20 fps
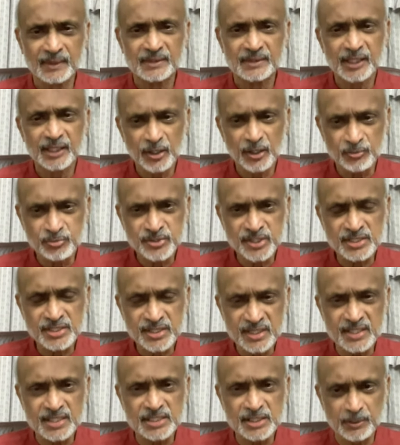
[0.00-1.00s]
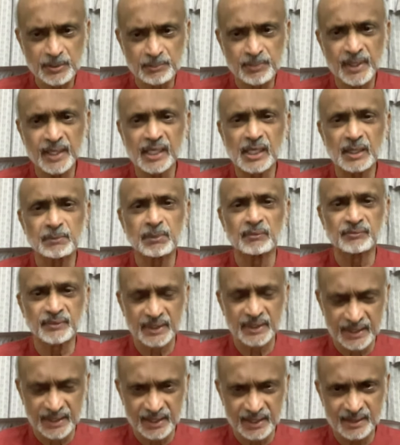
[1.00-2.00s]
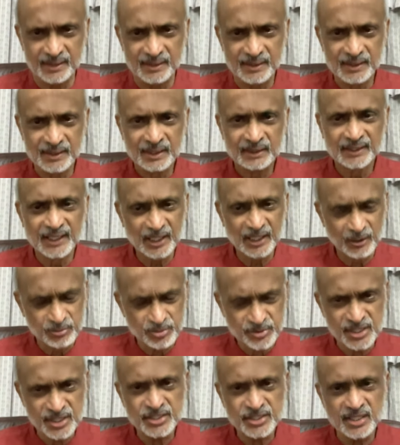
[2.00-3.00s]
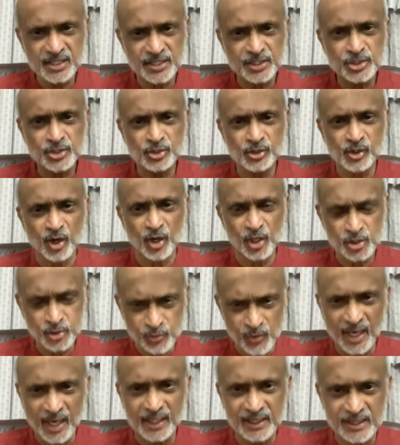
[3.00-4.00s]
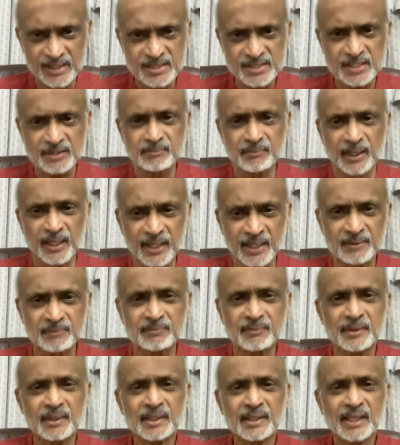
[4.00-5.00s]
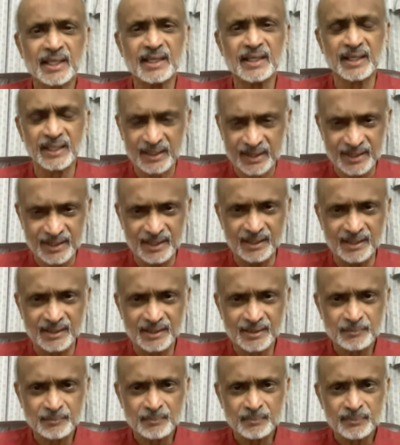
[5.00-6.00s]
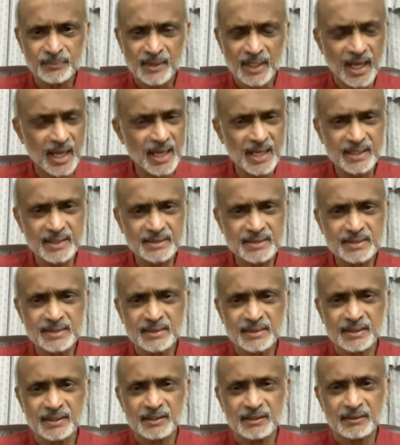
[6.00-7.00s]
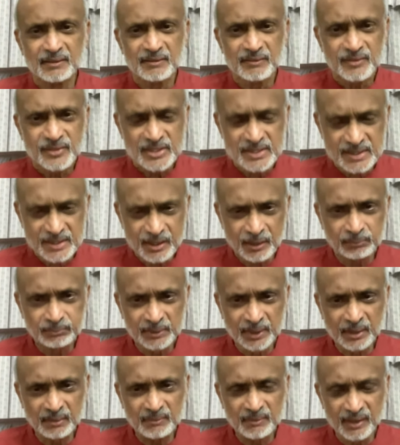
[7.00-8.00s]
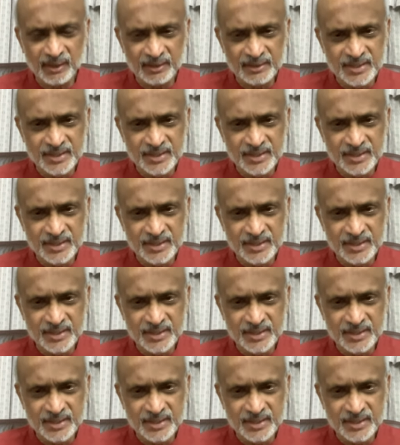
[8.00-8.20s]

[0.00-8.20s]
Their obsession is the breakup of India. Their obsession is to cause violence and mayhem in India. And the, the uh,